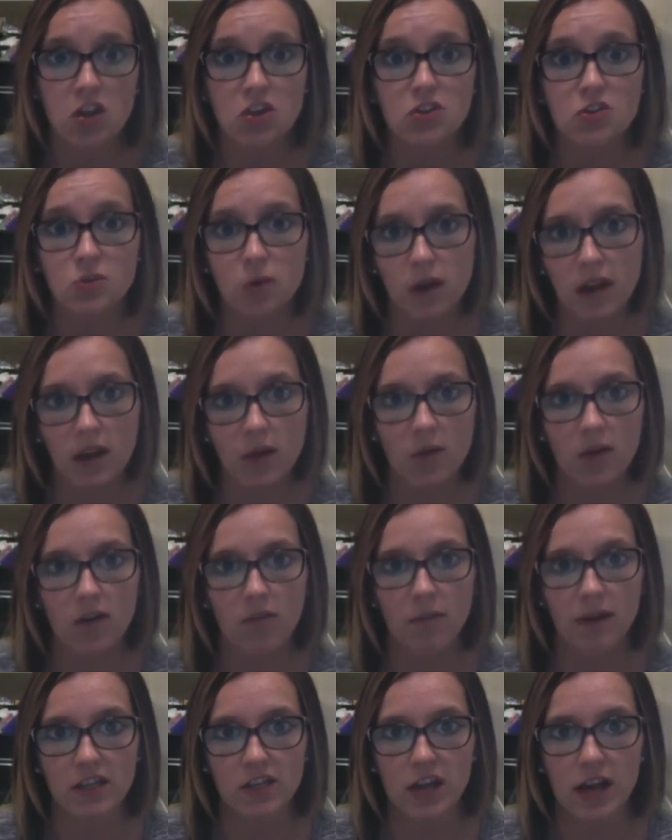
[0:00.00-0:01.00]
joining one of
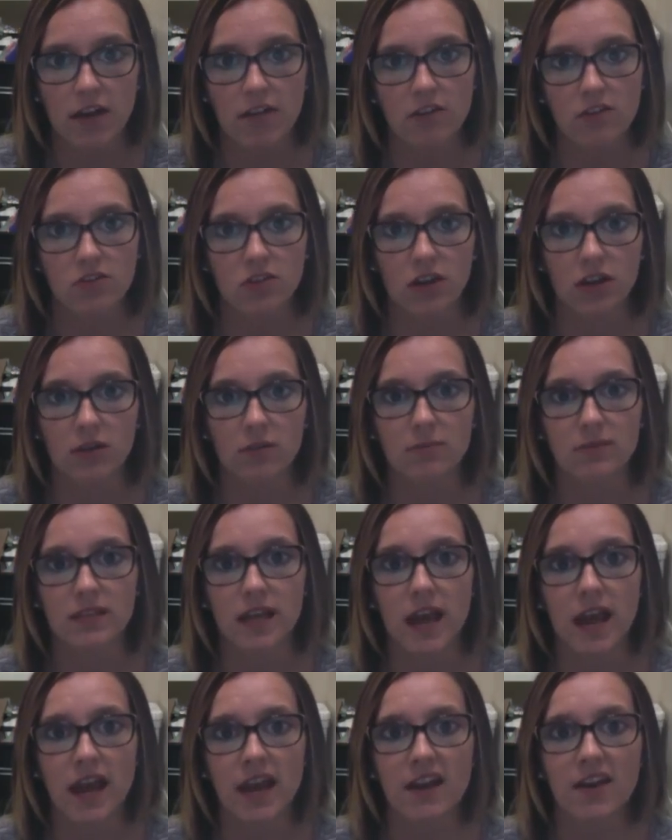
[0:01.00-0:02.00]
my challenge groups?
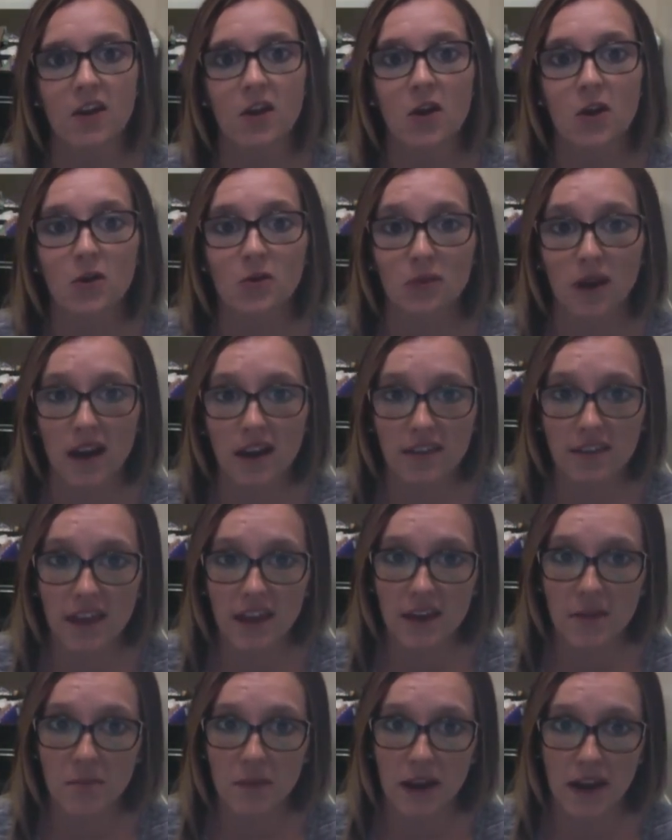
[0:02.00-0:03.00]
And right
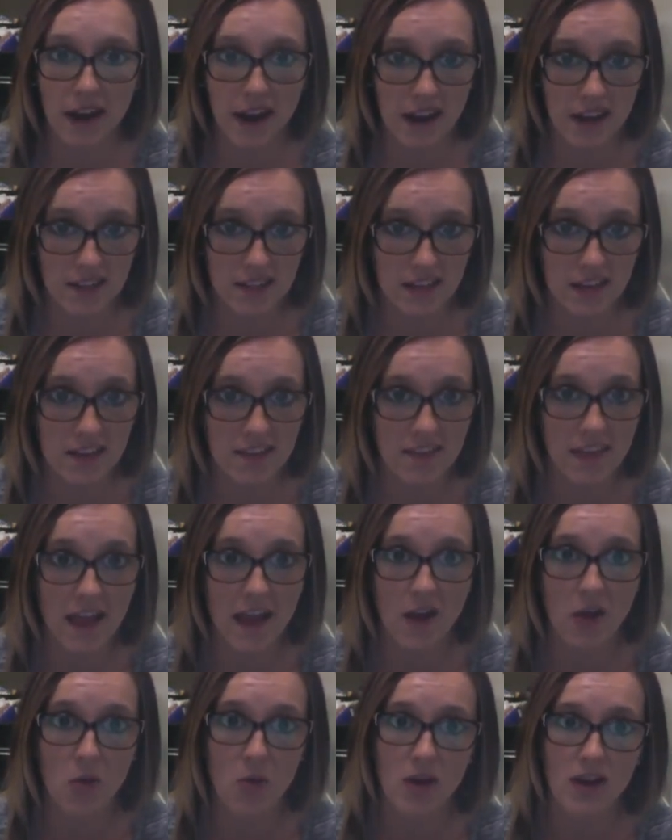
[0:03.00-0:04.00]
then, by asking
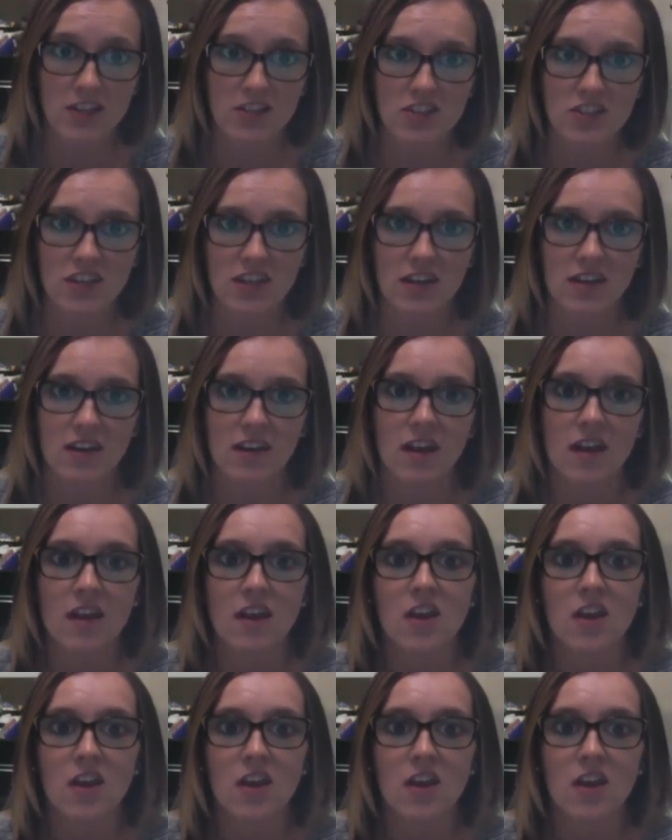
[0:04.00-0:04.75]
that question,